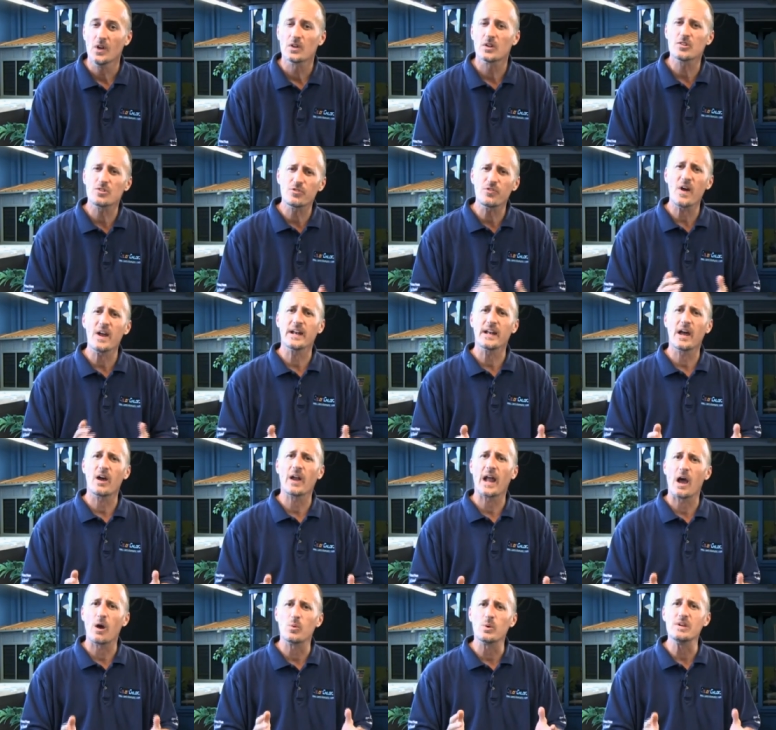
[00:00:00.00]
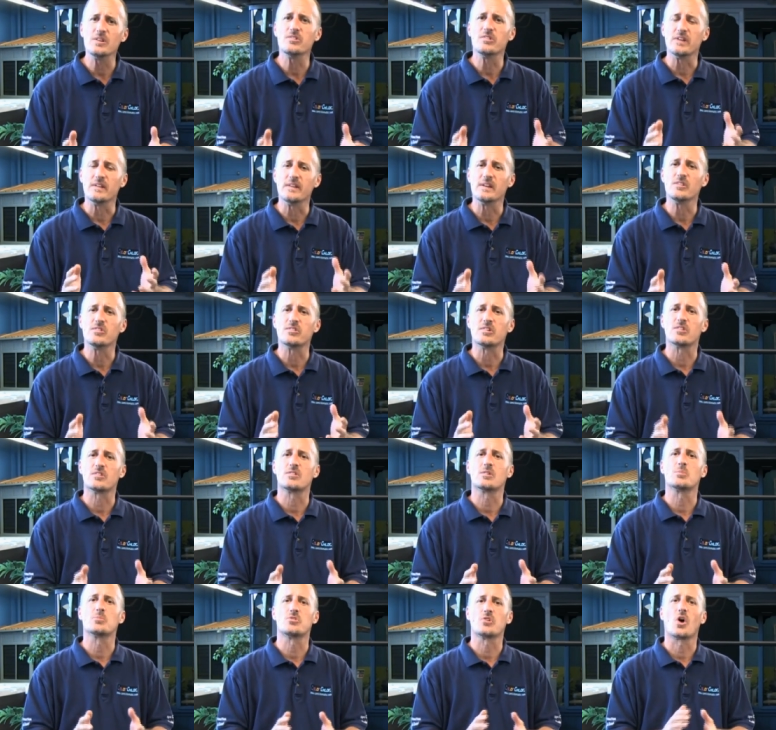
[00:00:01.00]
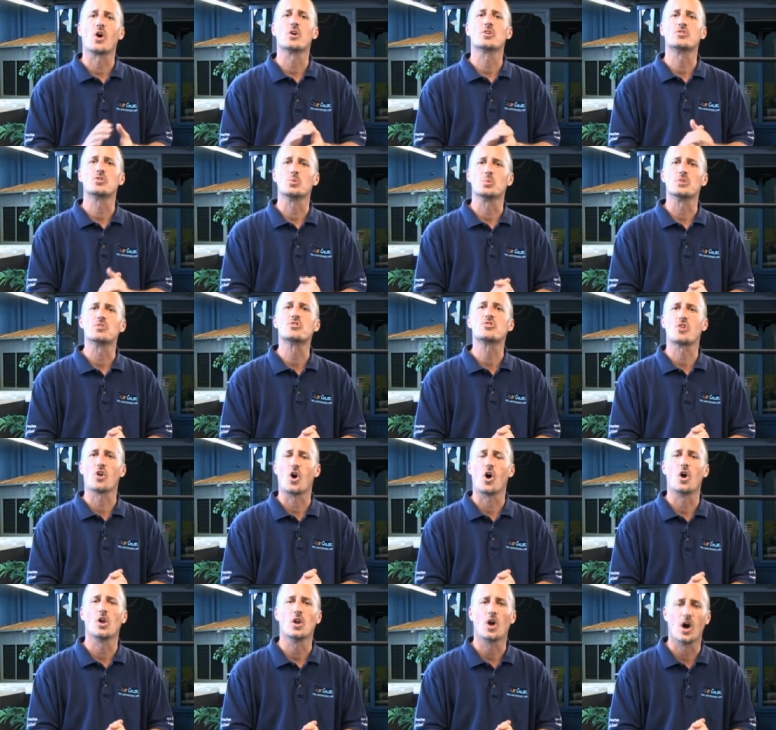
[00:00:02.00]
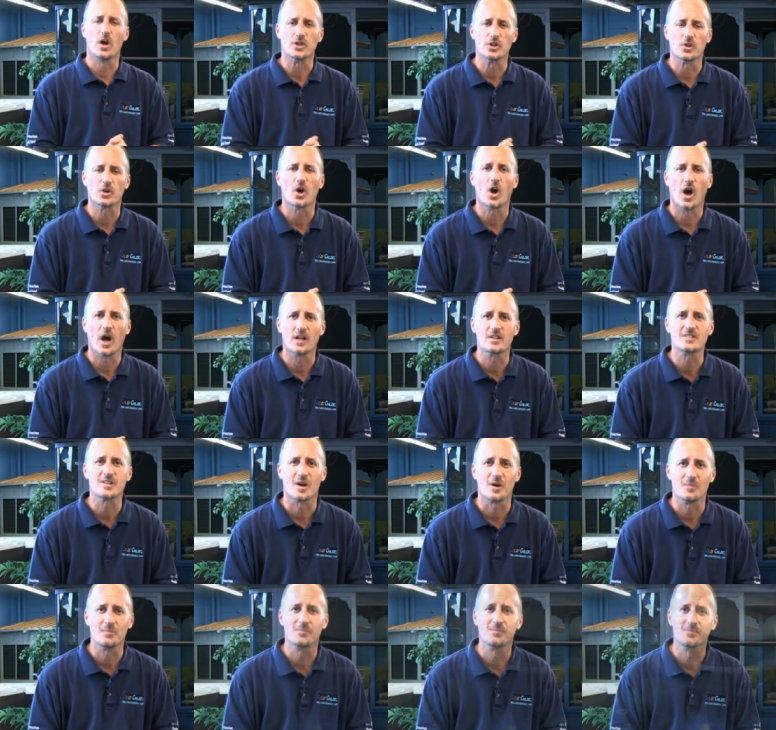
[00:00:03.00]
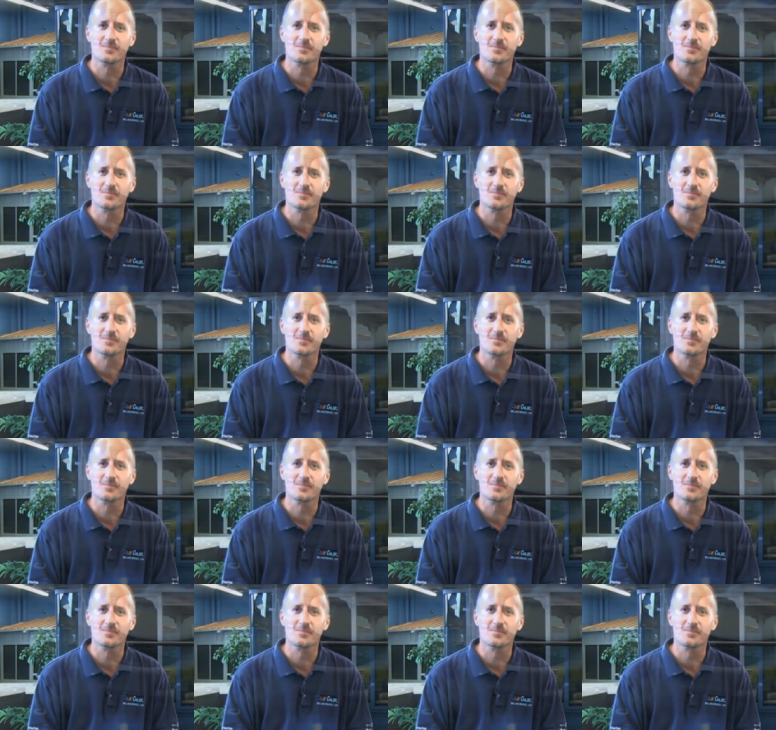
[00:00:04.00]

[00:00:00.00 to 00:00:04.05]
Let's find out how easy these systems are to install on your hot tub.